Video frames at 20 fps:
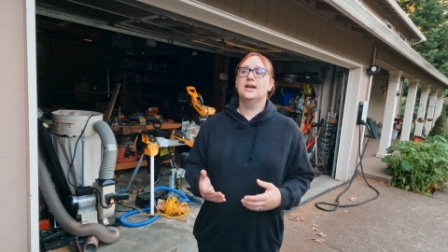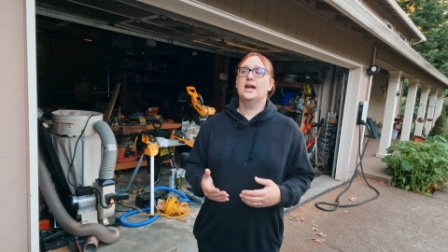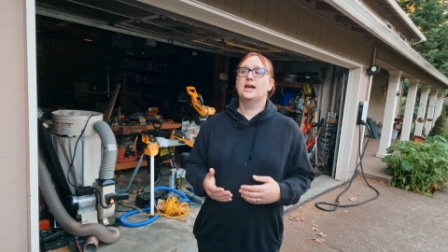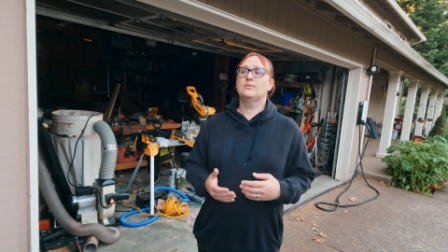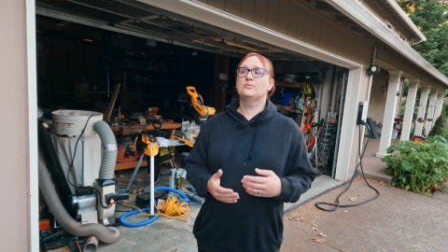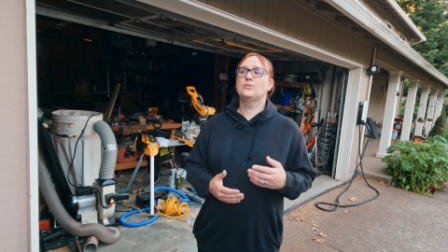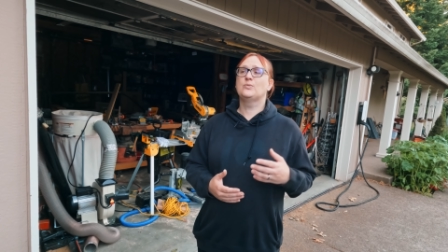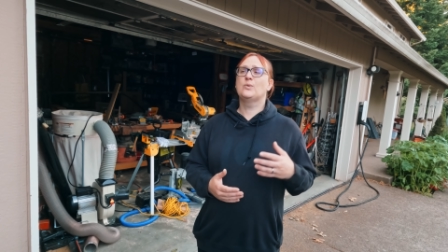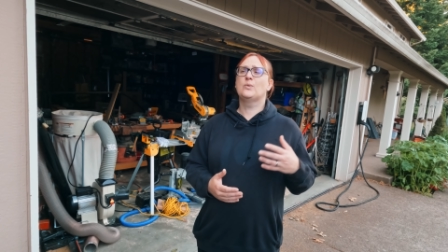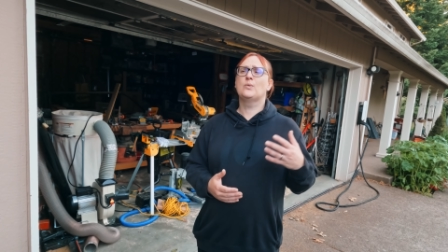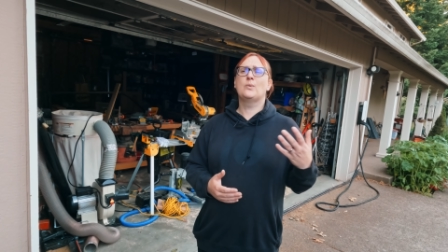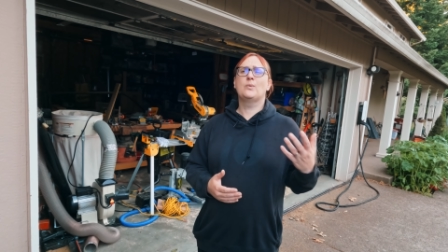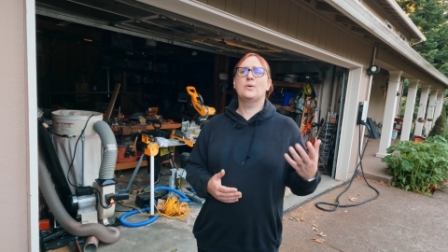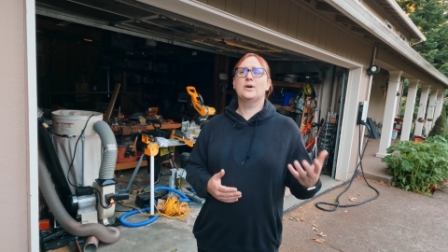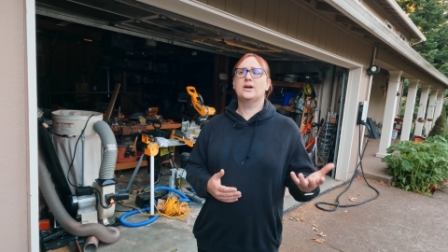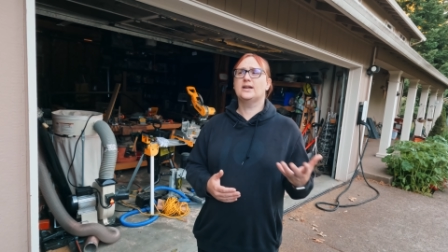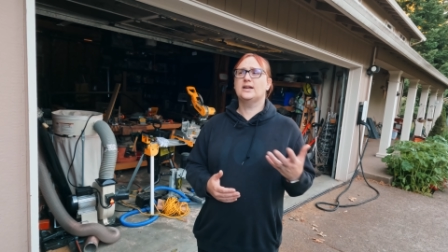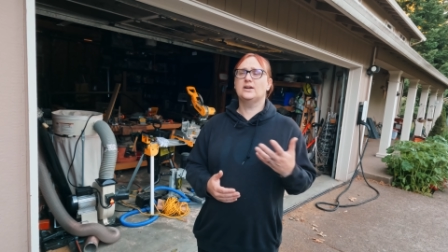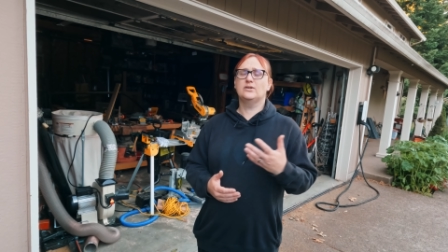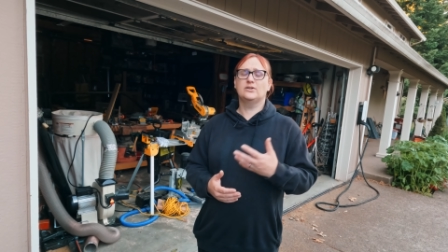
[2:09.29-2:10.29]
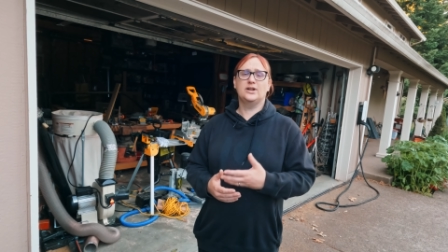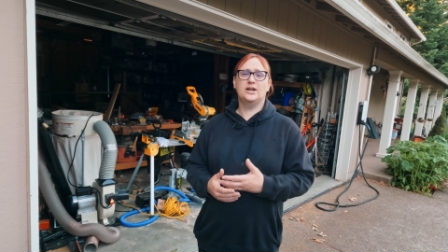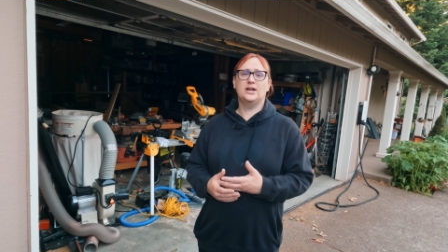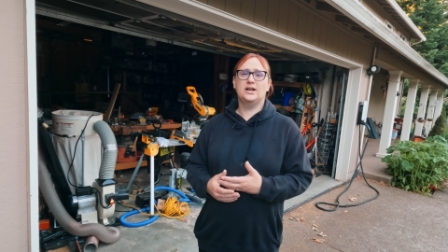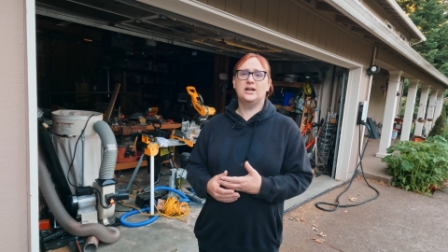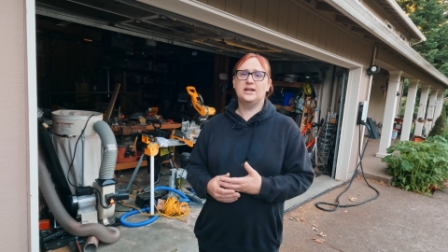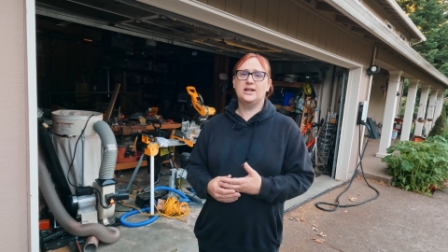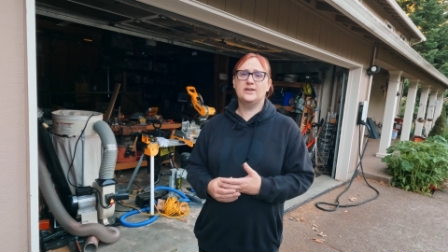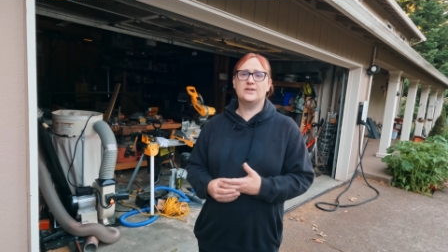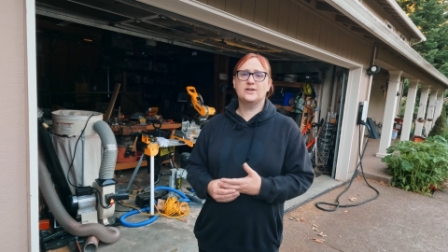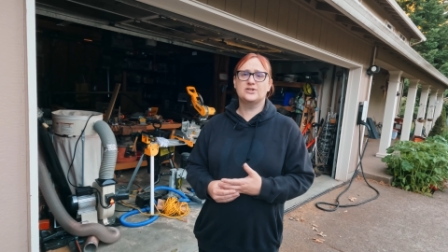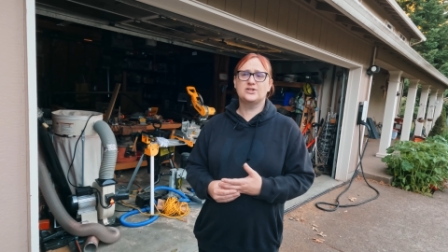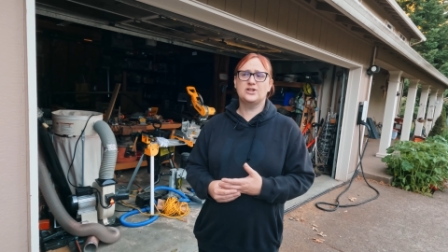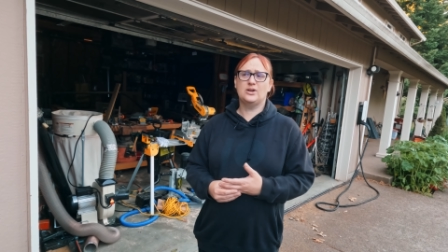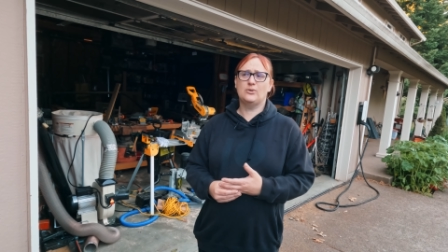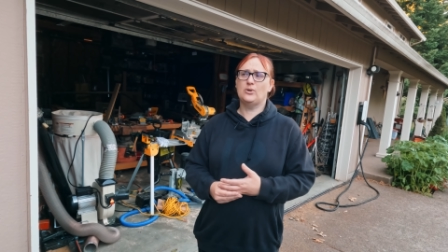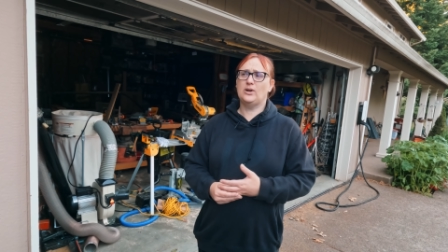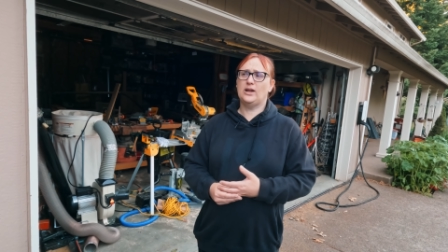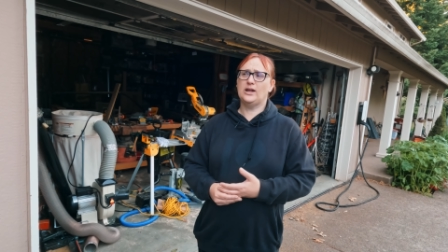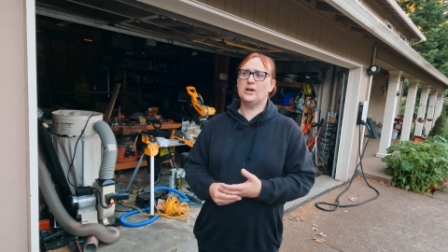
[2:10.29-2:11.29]
And when we were working on it earlier this
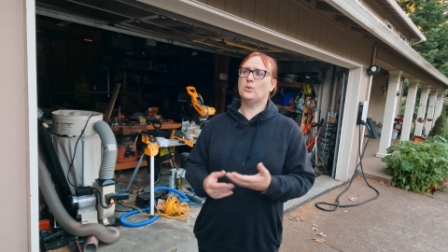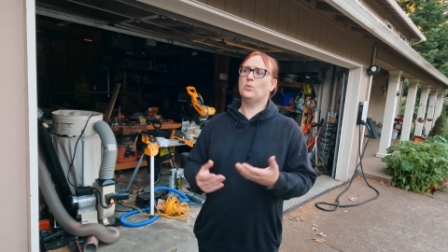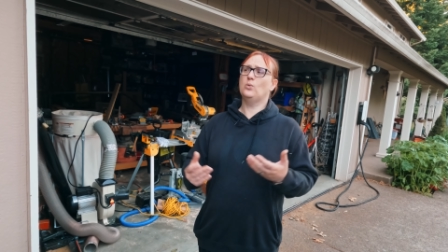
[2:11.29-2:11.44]
year, we were like,